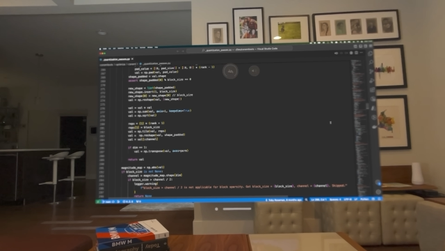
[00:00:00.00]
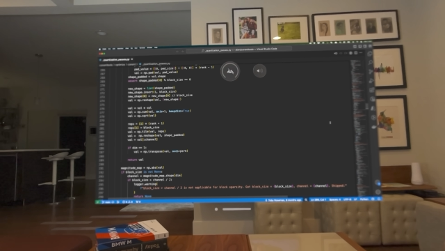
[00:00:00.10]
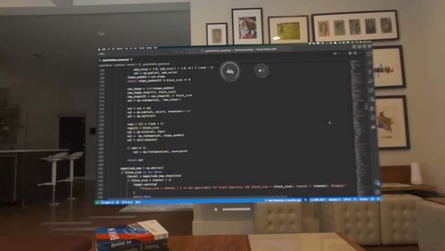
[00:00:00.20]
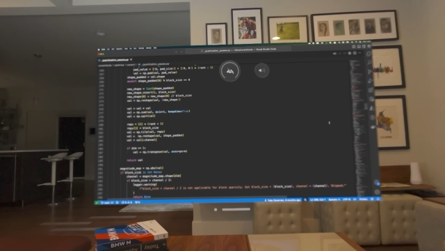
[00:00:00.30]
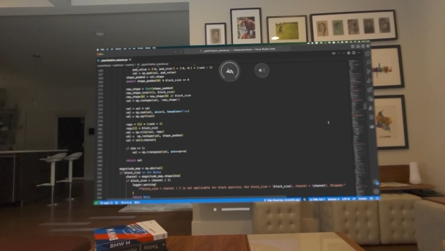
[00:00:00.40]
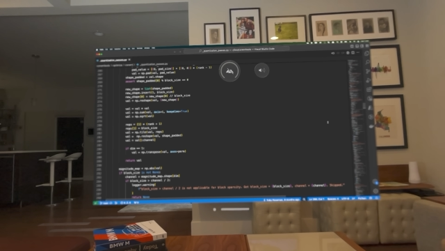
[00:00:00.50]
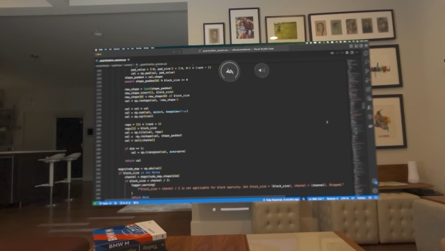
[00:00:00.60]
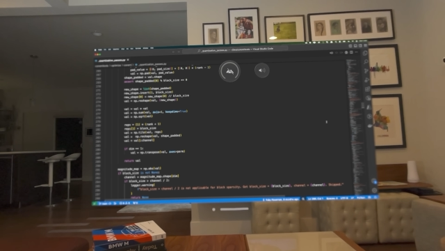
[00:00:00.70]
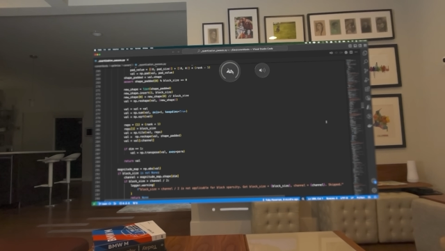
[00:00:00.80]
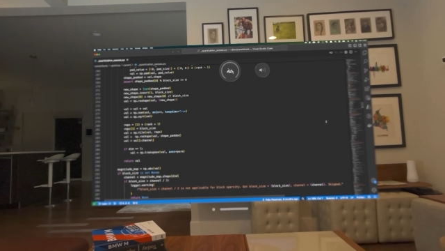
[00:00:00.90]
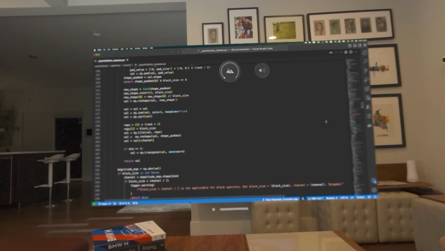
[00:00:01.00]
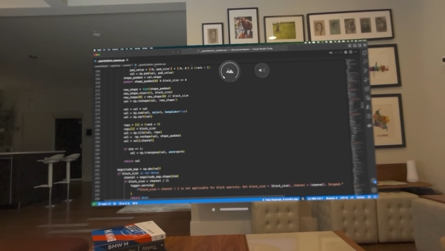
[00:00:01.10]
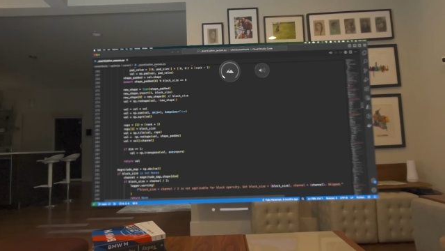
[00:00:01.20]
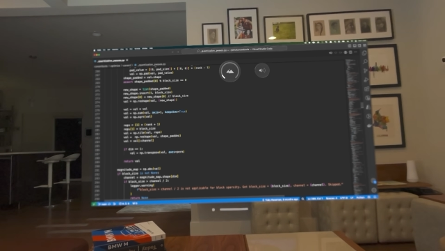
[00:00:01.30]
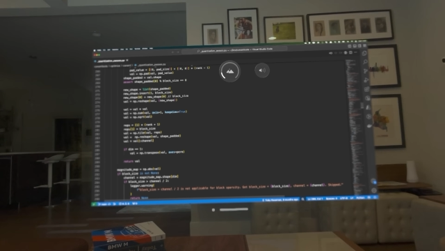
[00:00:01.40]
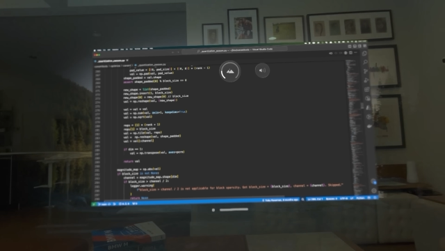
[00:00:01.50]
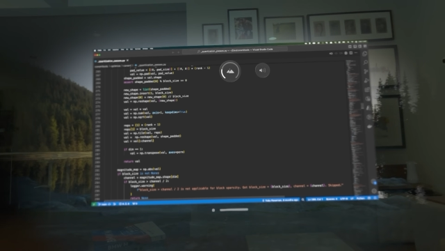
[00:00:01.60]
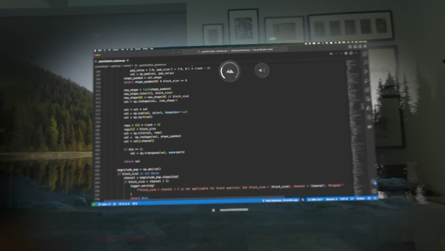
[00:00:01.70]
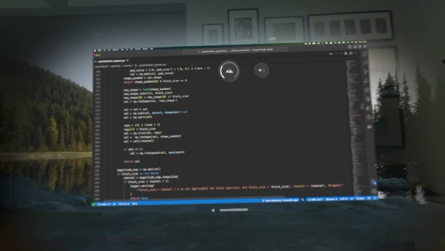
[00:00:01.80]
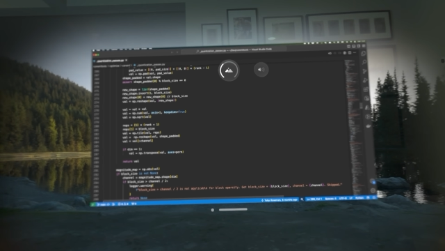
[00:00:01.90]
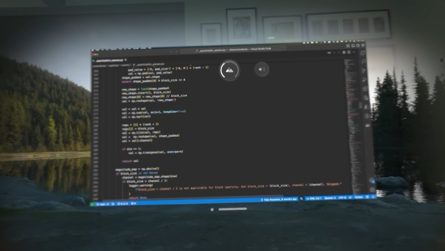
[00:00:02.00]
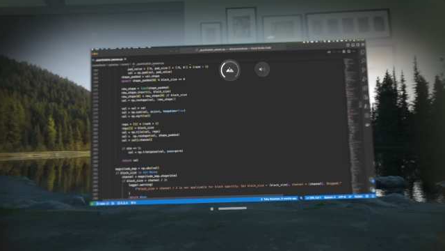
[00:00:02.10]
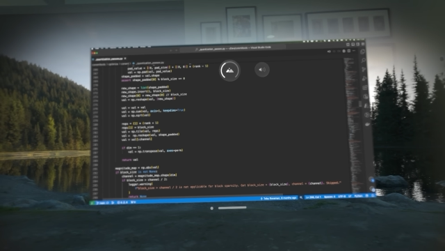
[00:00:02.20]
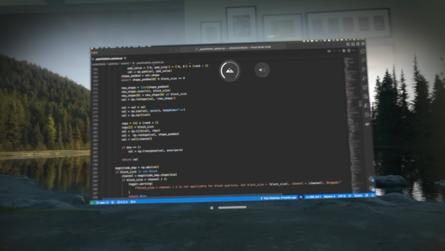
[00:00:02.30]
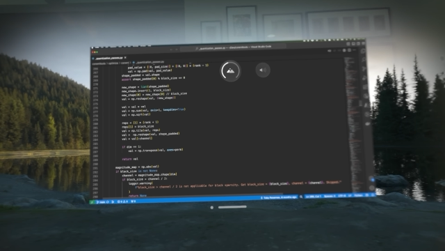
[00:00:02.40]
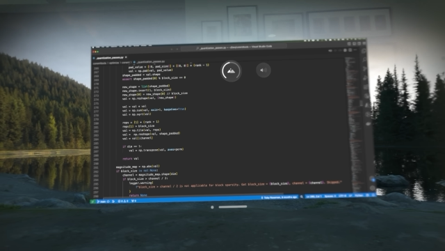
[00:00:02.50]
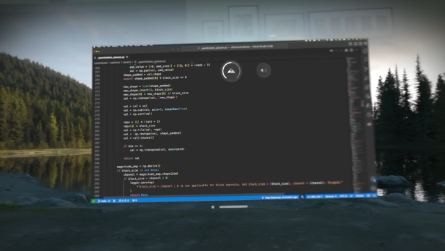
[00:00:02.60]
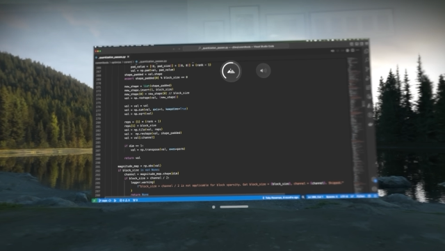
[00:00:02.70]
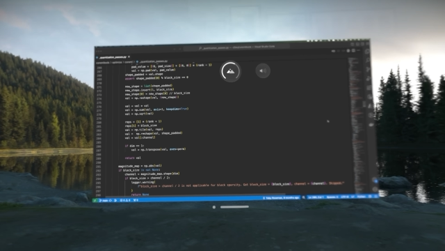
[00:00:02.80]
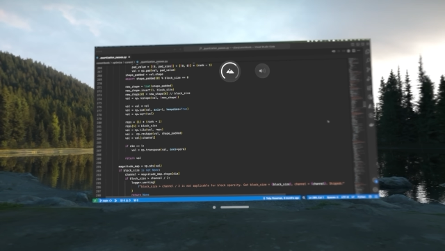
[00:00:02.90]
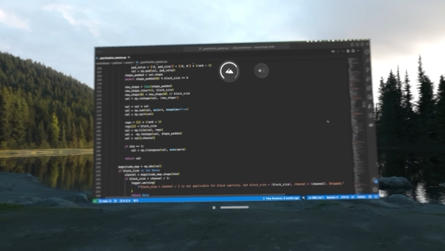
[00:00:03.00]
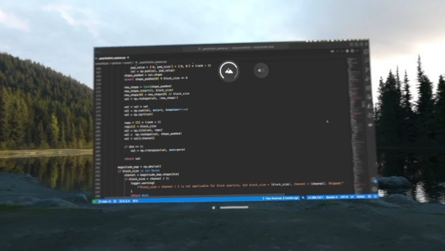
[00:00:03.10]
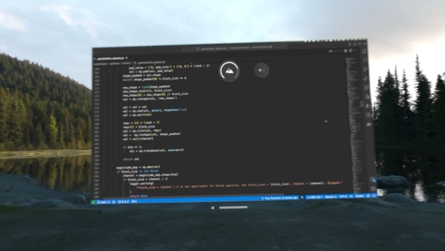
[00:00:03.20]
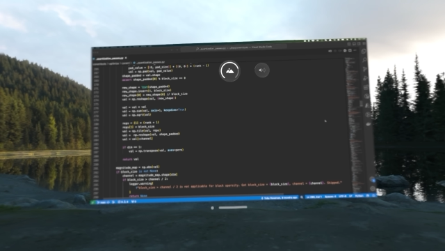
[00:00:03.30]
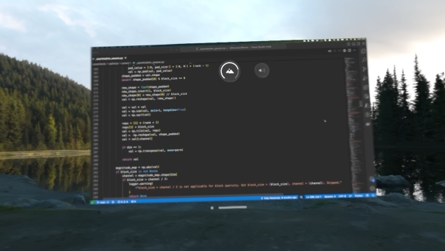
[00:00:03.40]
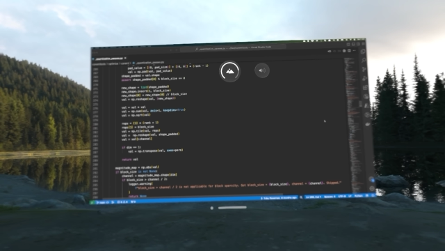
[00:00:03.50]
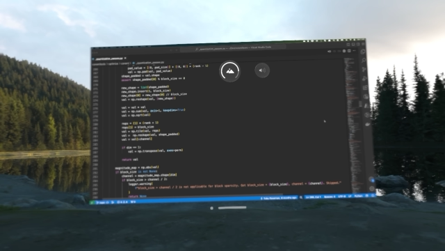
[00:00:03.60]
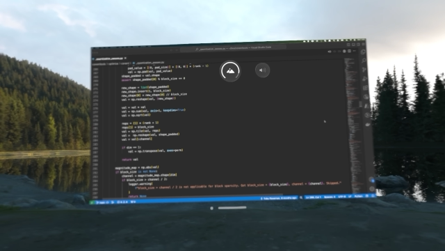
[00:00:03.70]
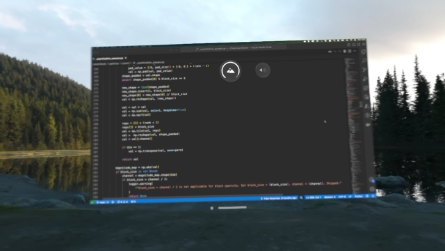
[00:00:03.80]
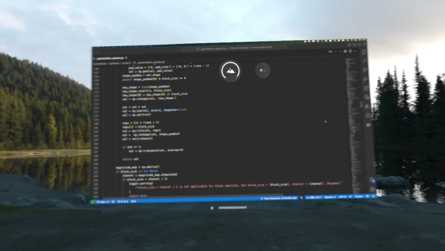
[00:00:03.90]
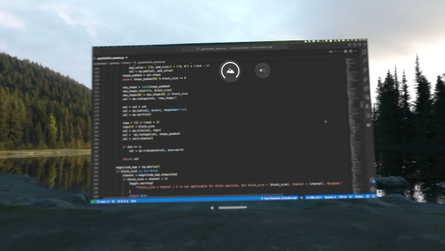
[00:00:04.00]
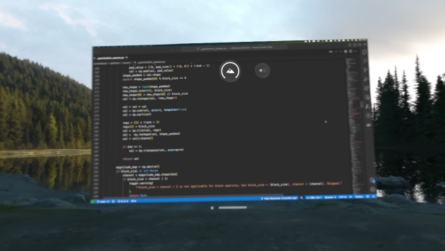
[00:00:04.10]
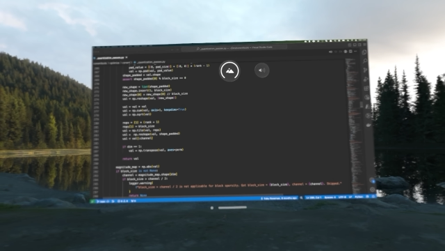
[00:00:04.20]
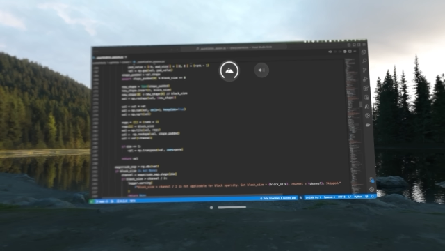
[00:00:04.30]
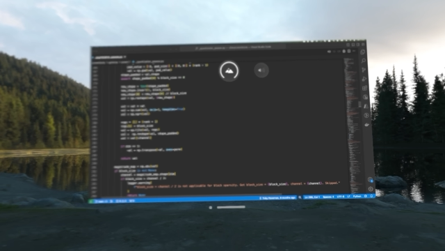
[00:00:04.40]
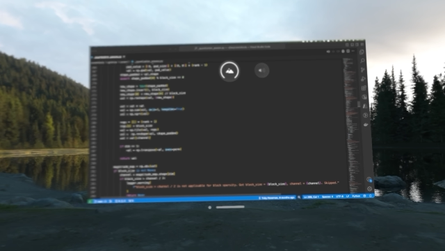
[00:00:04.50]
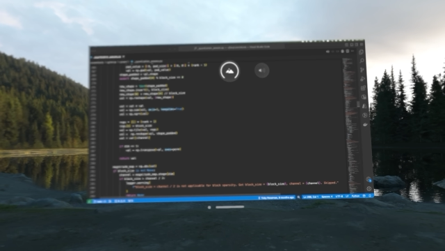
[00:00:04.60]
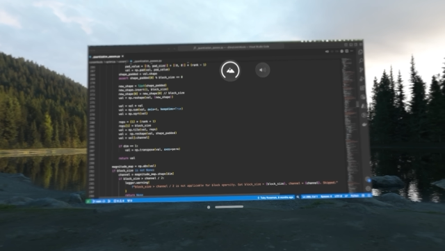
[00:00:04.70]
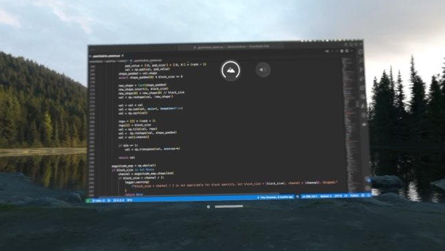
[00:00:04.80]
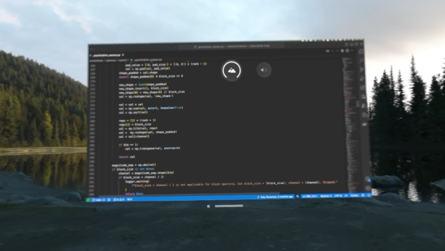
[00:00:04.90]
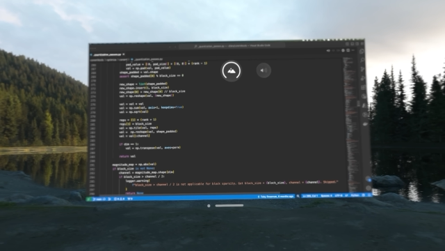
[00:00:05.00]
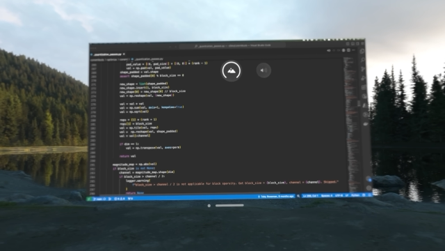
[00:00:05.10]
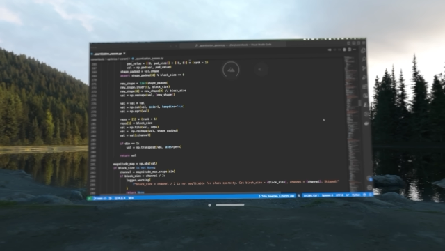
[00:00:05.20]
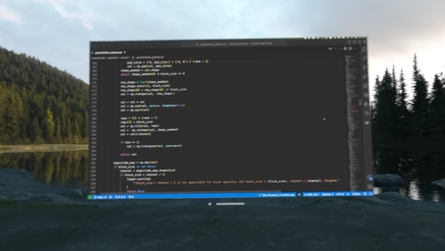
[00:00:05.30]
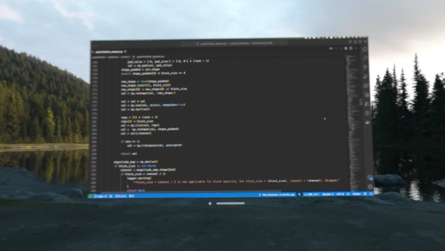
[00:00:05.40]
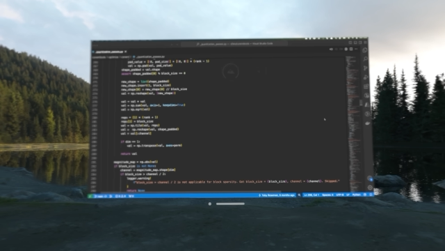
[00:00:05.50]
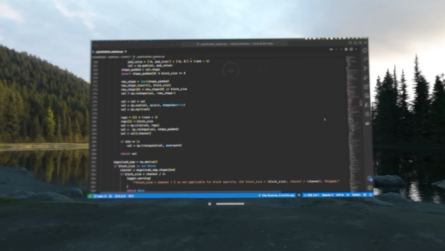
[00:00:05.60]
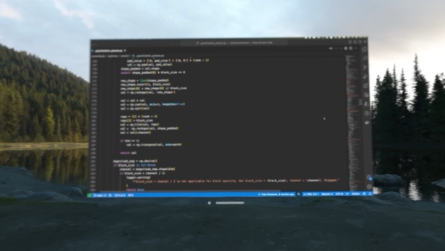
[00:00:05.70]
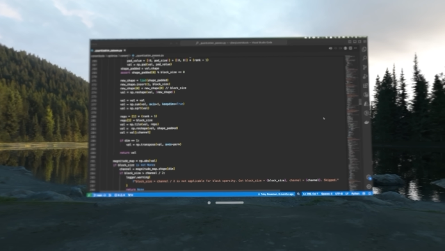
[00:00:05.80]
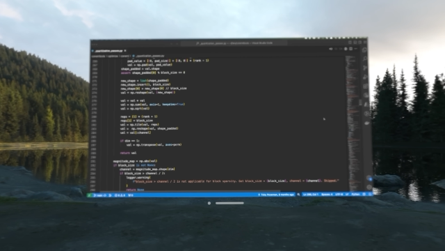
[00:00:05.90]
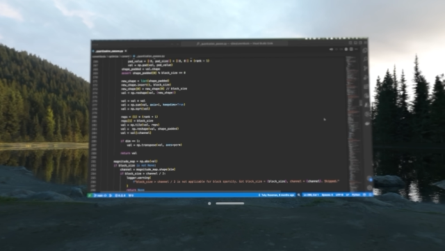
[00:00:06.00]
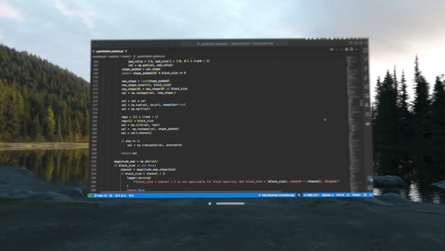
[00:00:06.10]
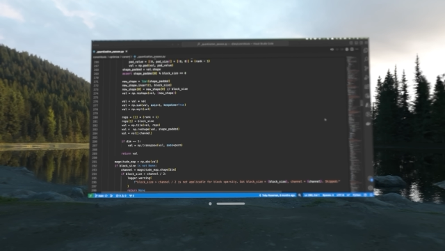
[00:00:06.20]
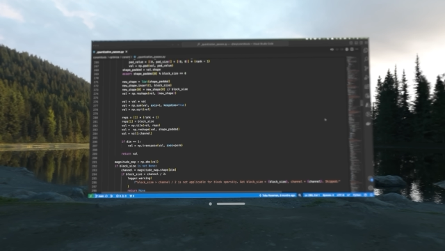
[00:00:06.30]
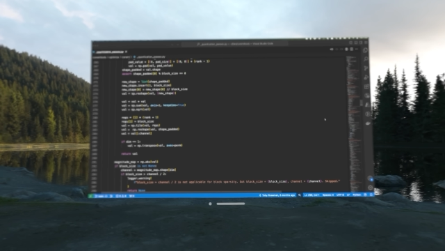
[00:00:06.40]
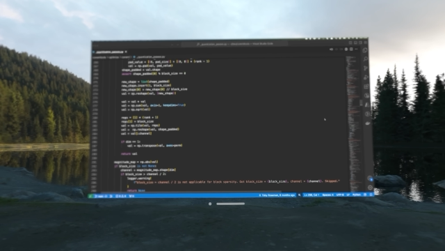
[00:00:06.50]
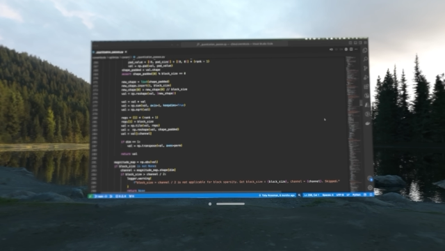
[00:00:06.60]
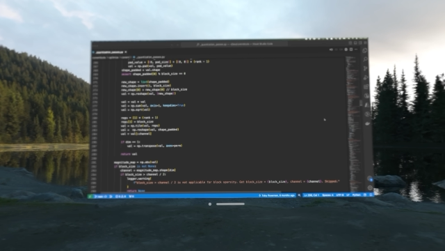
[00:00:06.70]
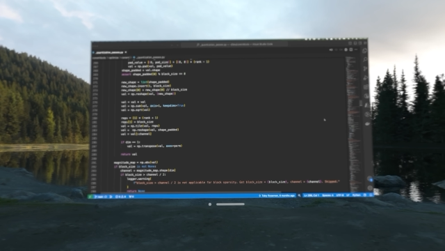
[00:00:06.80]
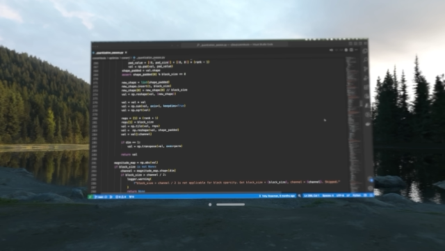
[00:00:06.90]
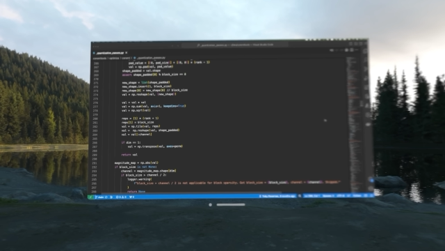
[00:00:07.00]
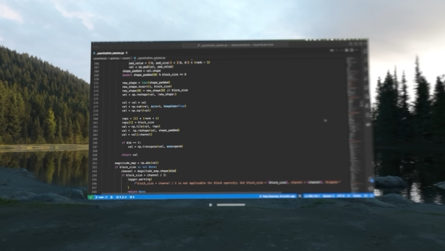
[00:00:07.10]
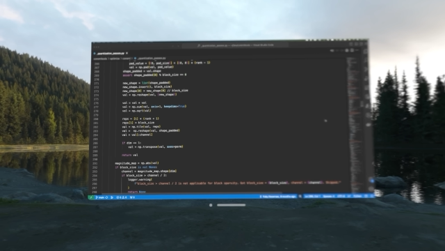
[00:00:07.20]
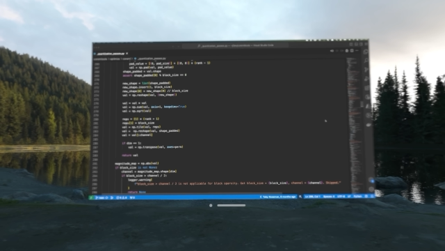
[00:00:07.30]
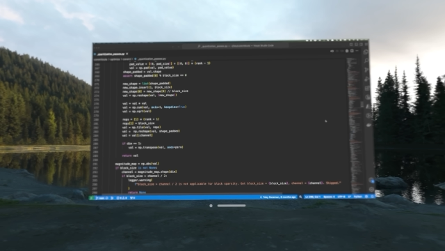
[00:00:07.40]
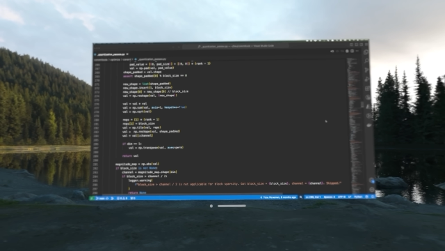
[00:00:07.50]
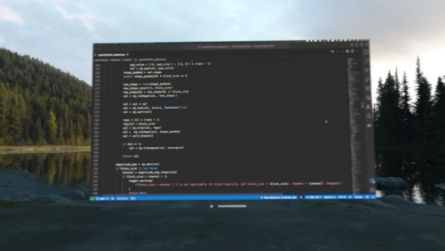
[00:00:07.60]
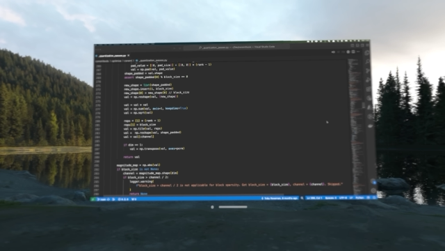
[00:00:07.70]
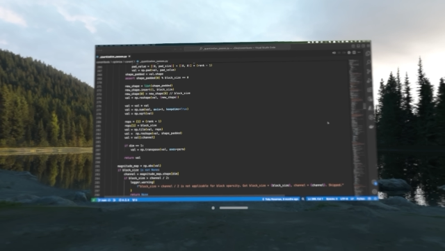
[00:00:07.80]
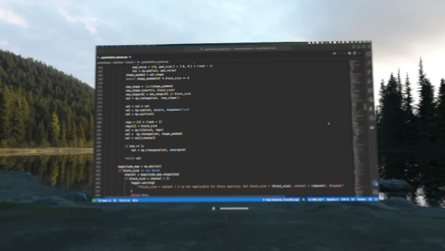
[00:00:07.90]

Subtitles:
[unreadable: no face in view]